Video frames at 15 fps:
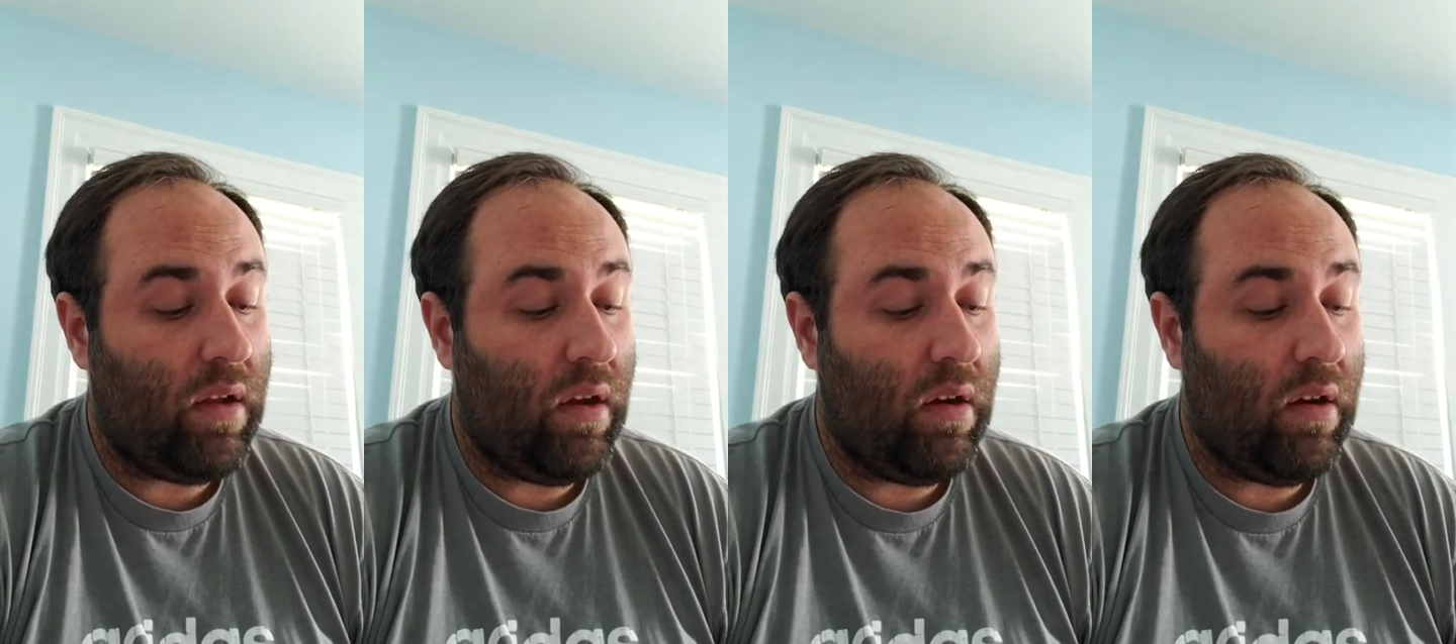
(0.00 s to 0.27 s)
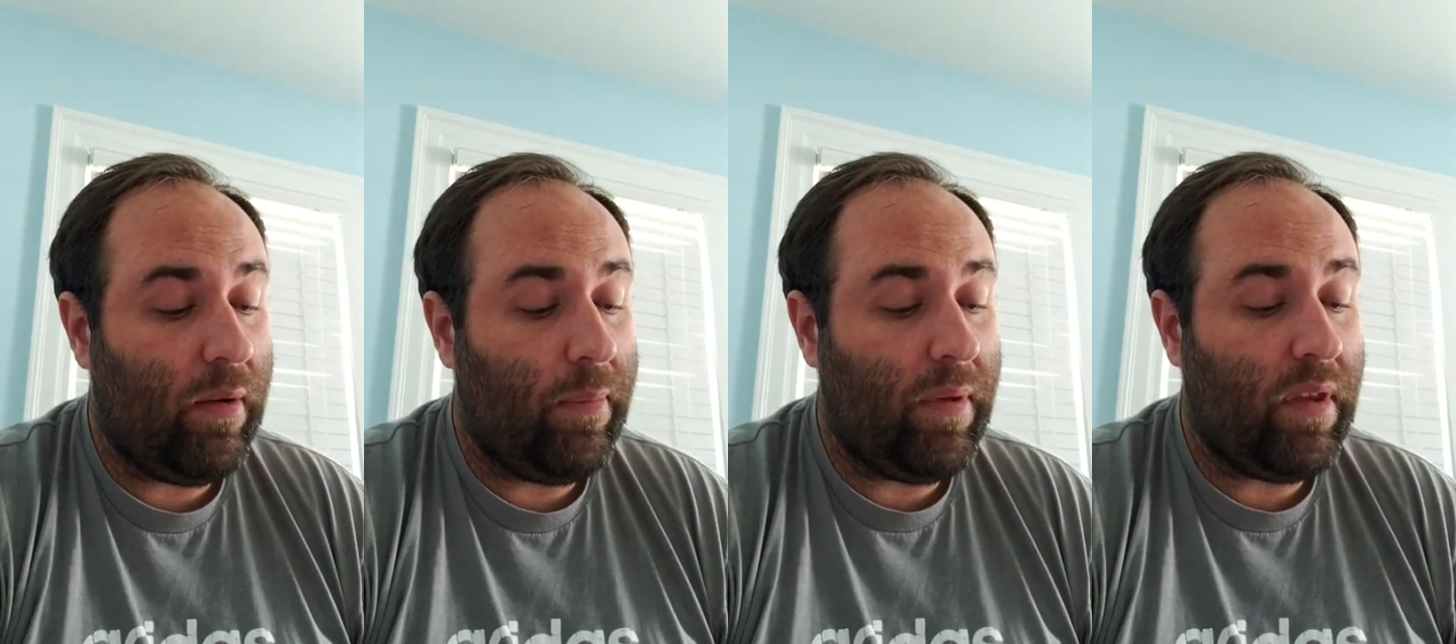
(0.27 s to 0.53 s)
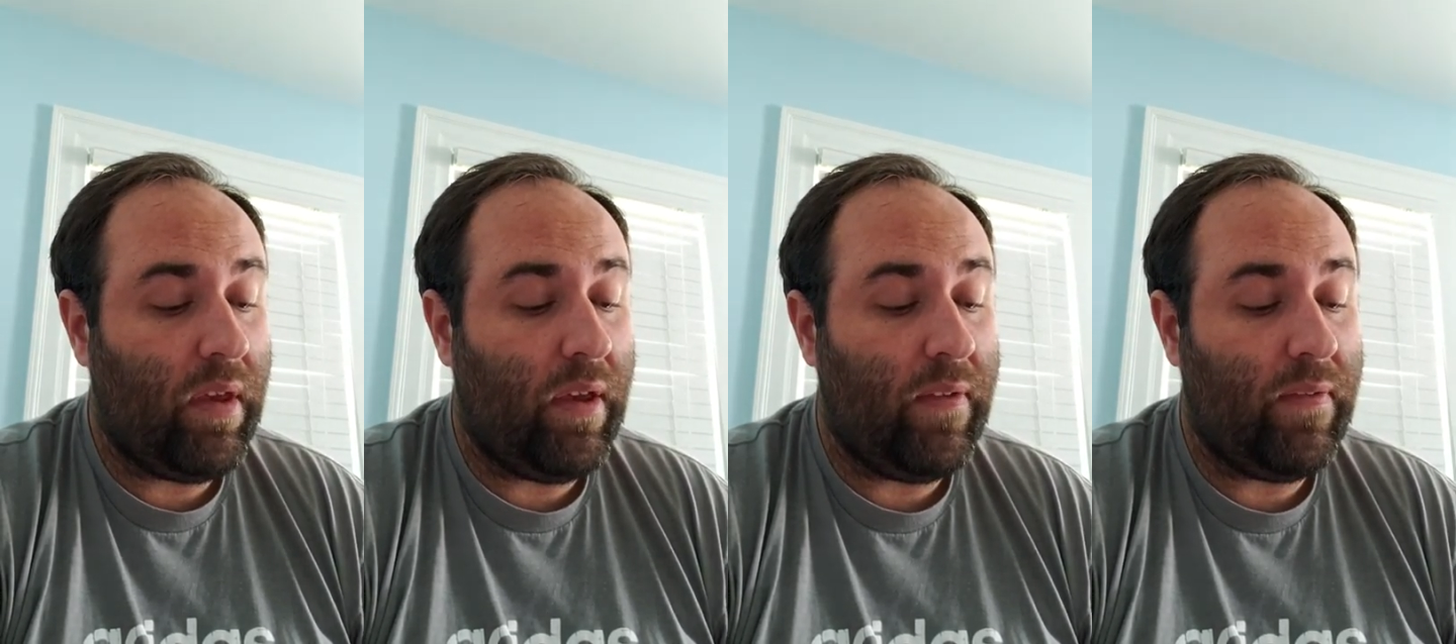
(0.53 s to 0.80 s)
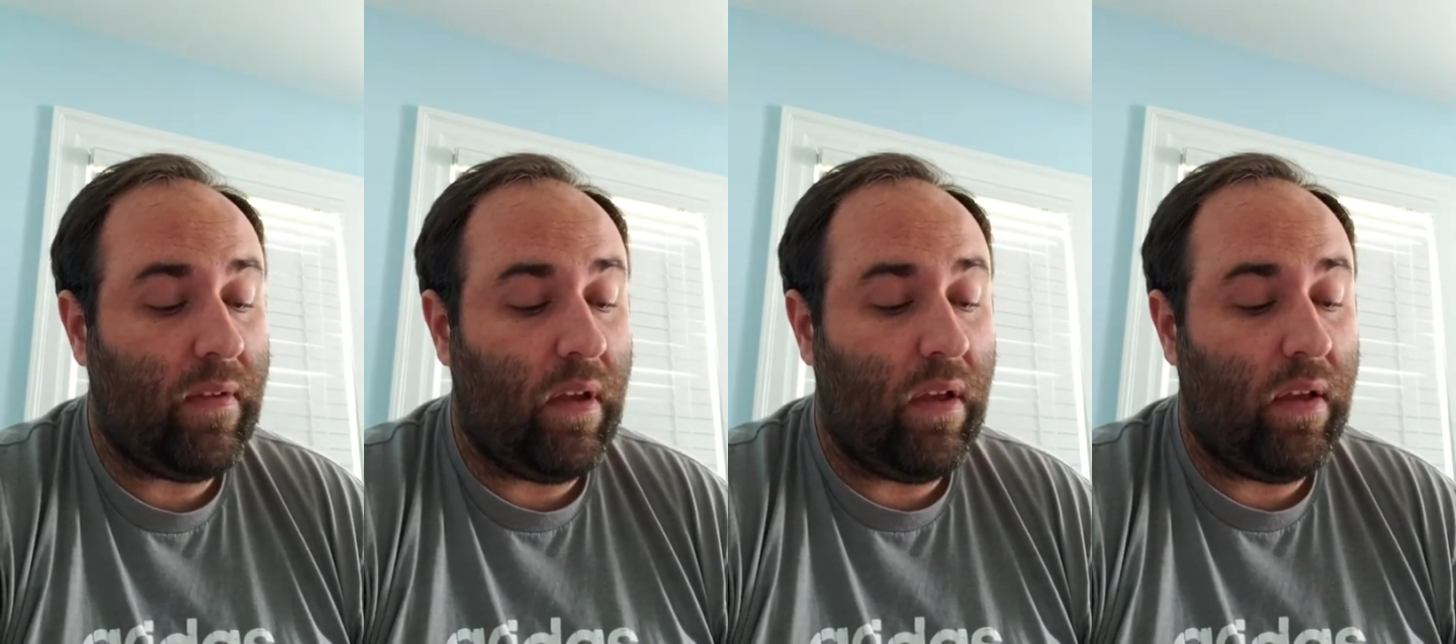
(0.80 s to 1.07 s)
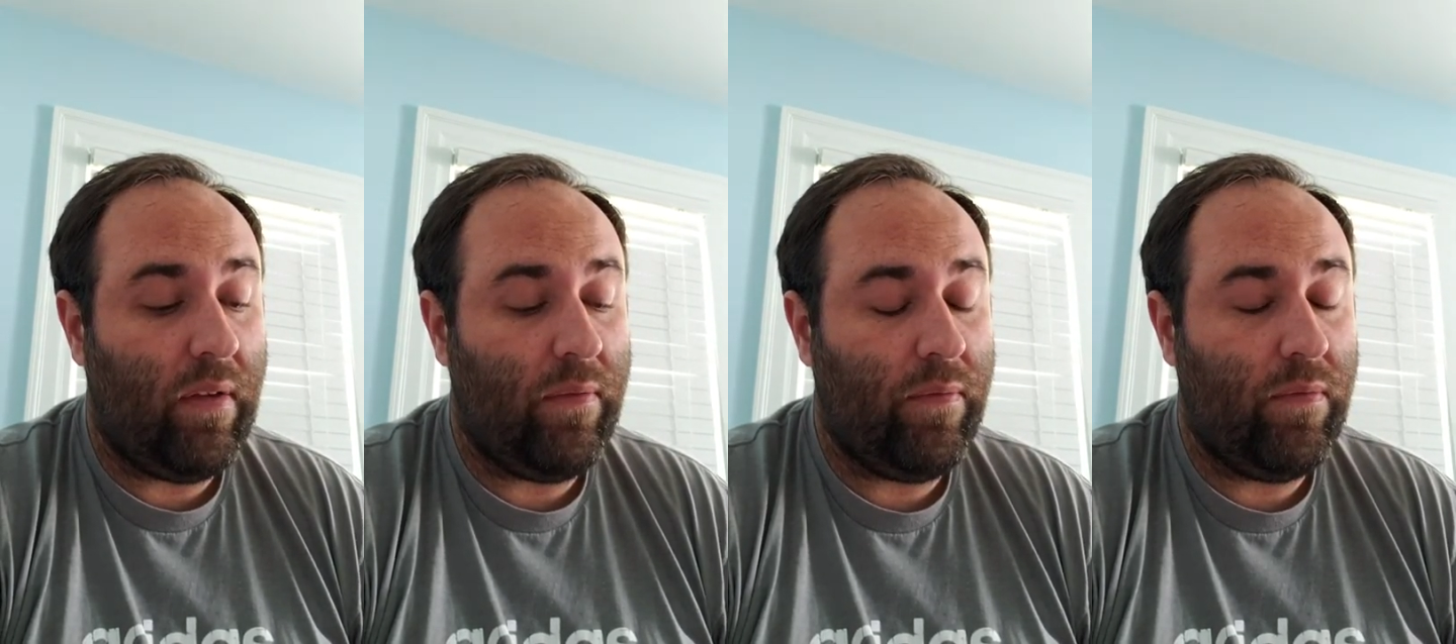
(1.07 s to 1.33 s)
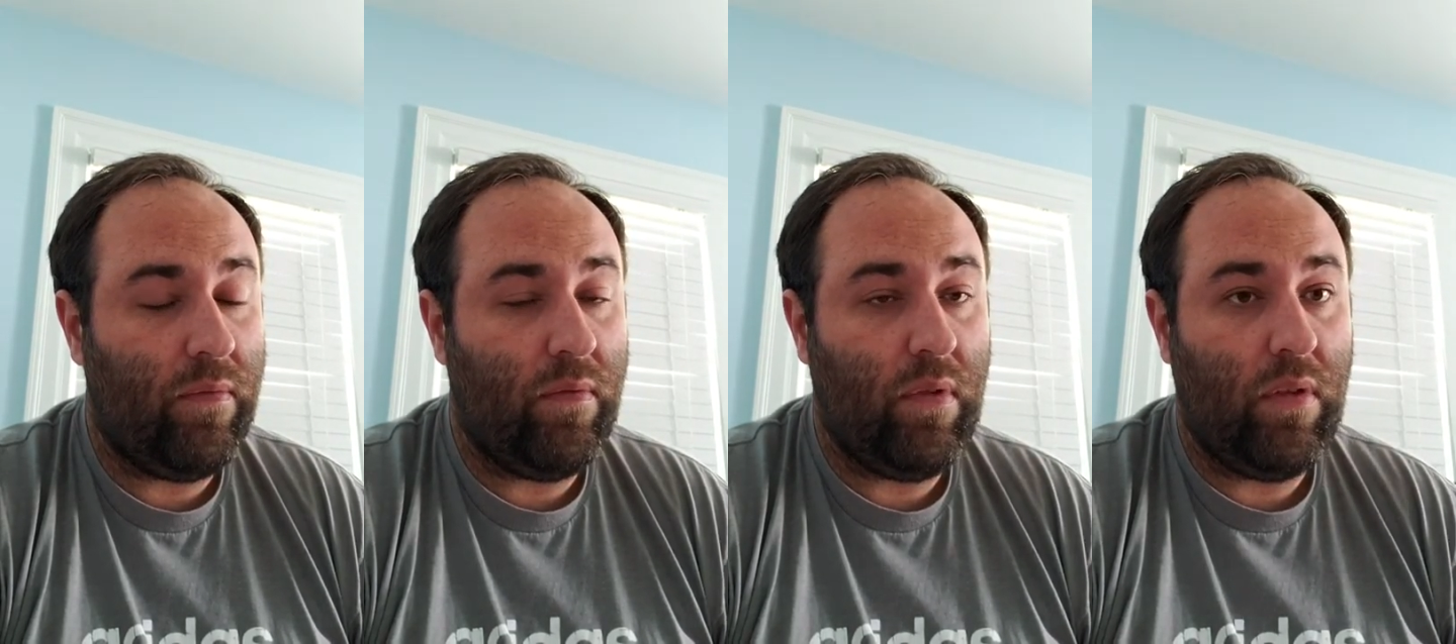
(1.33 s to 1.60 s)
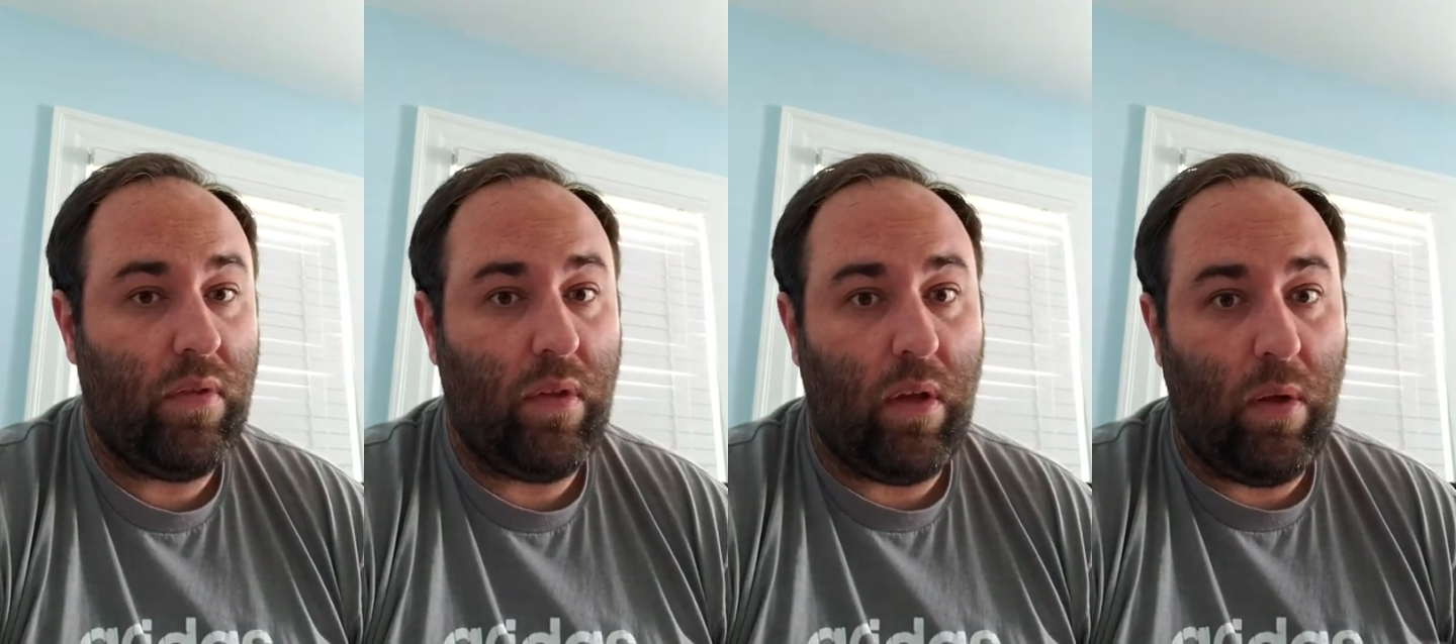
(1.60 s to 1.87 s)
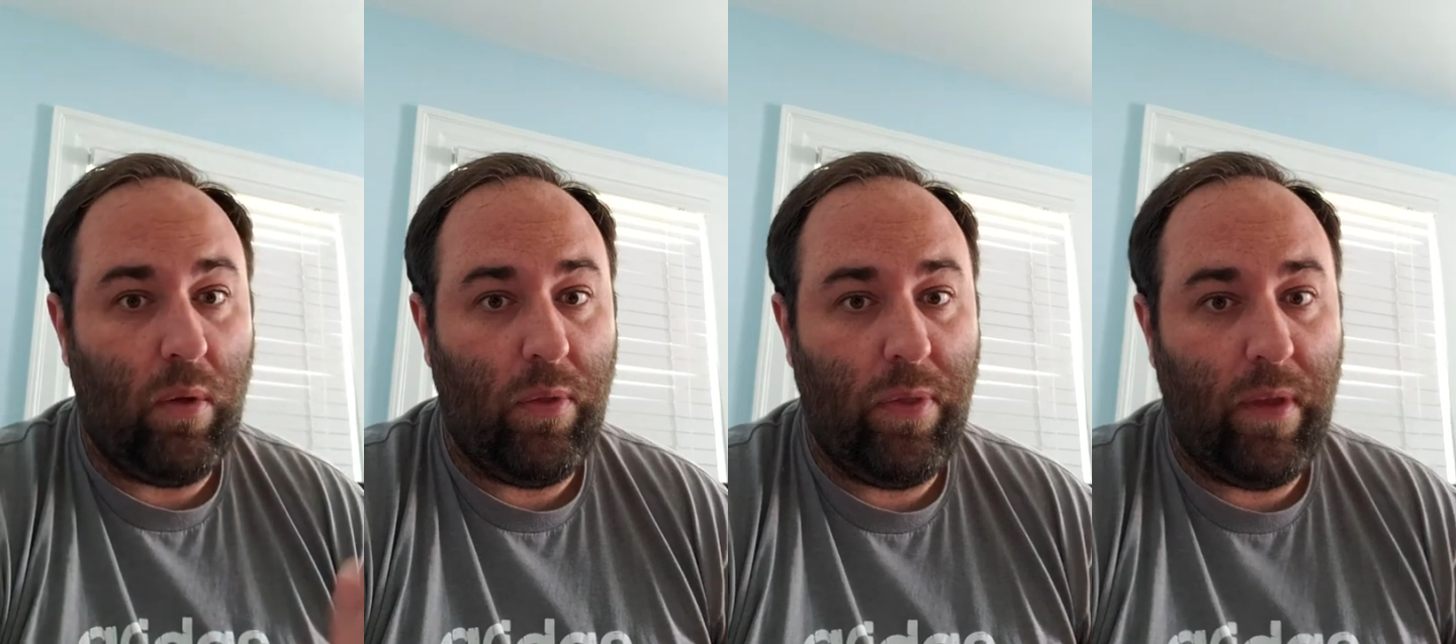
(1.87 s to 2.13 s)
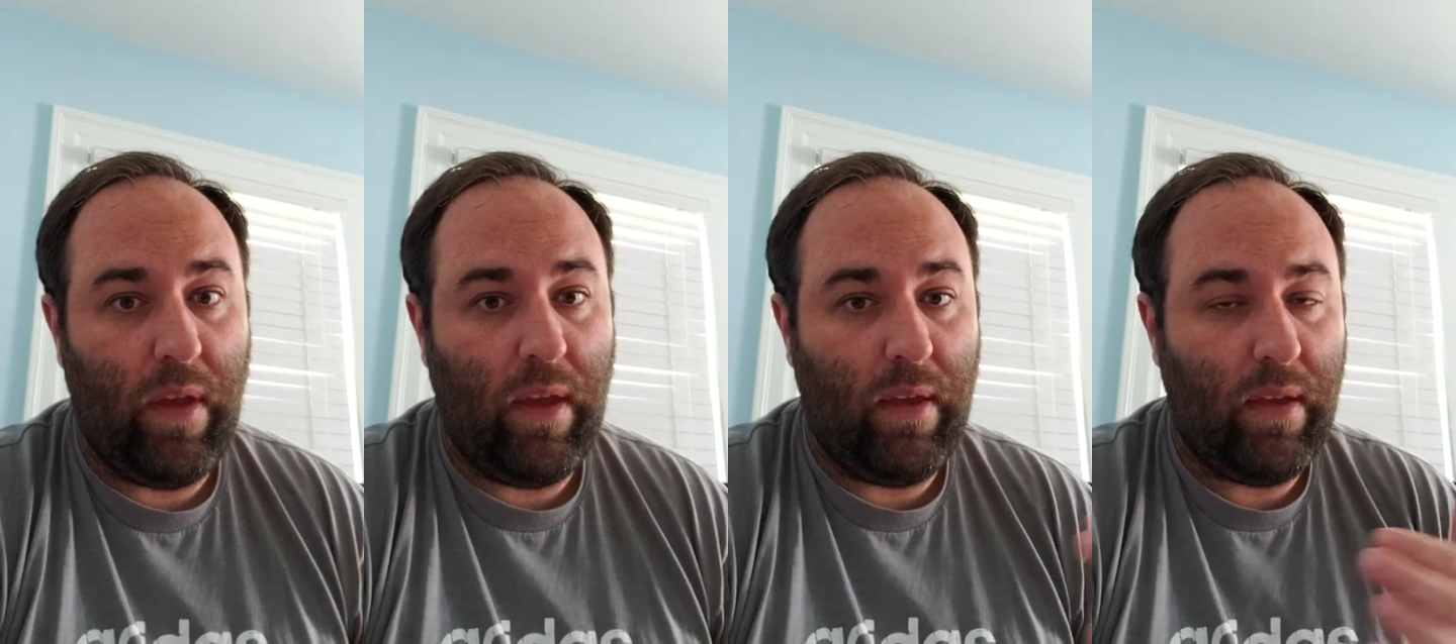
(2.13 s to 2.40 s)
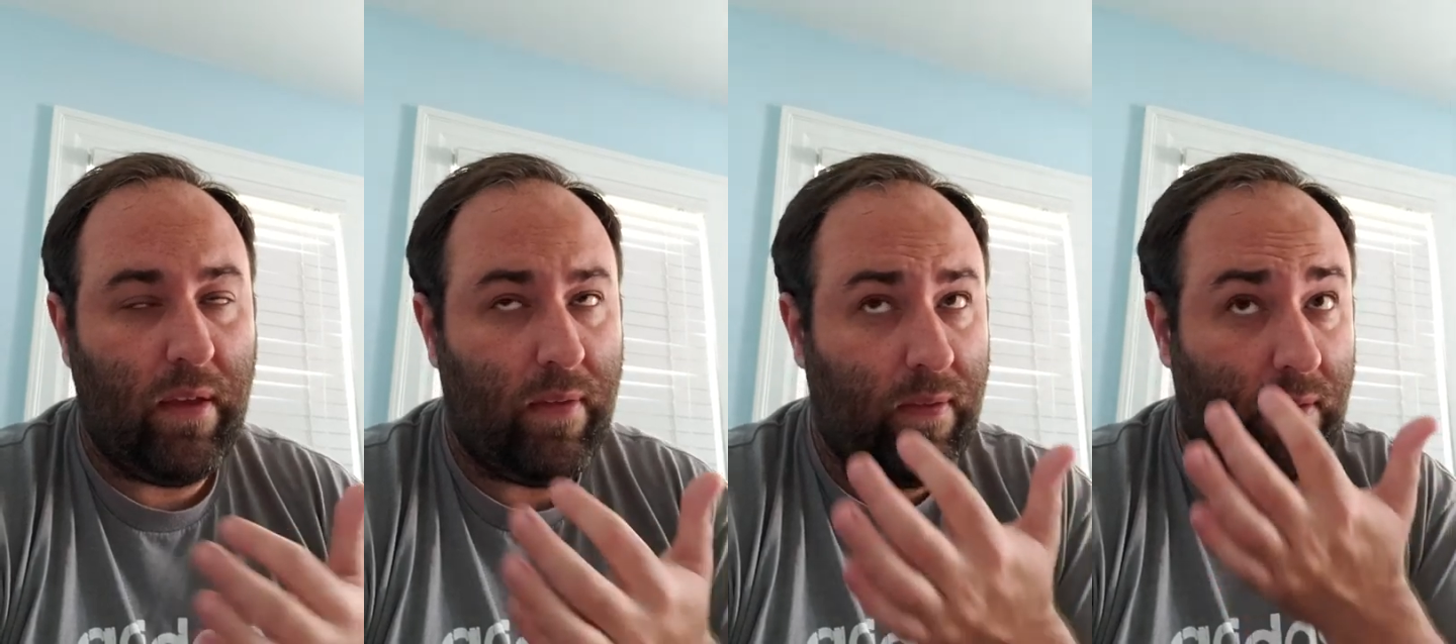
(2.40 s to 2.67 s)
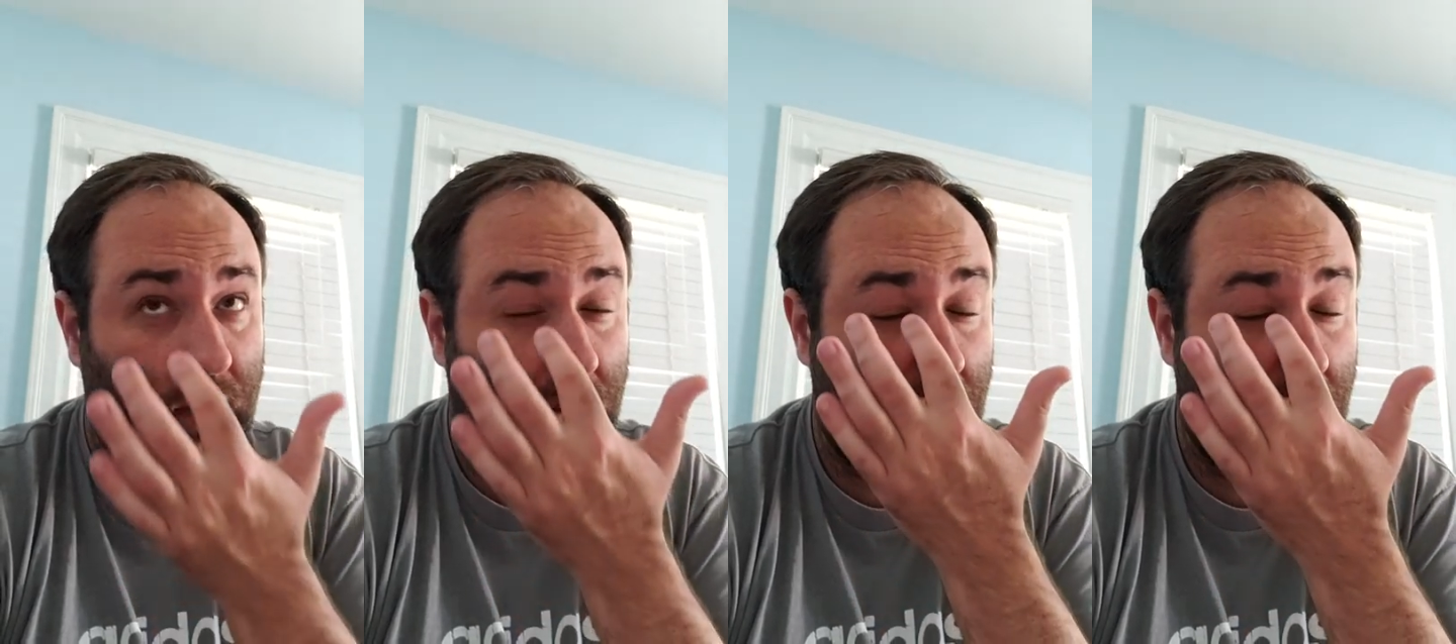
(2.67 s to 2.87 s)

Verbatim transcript: Kara because of the whole thing, because,